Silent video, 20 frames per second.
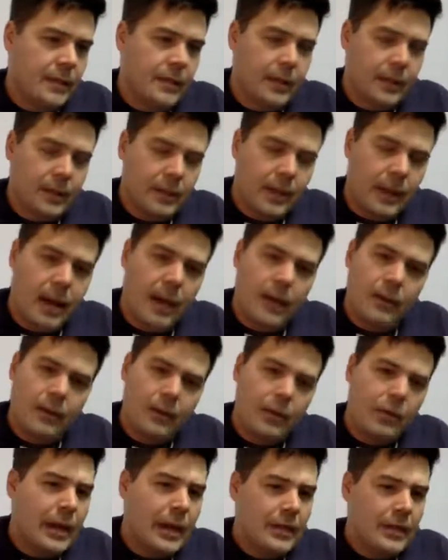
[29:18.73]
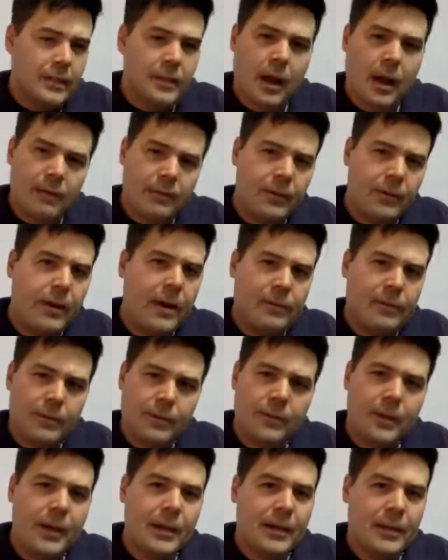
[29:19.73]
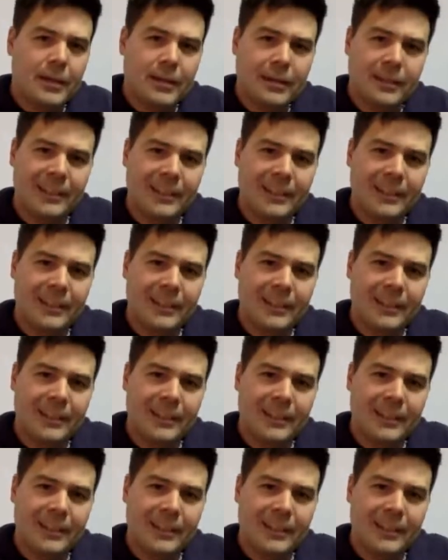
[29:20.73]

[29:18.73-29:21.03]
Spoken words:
And I'm like, yeah, that's not for everybody.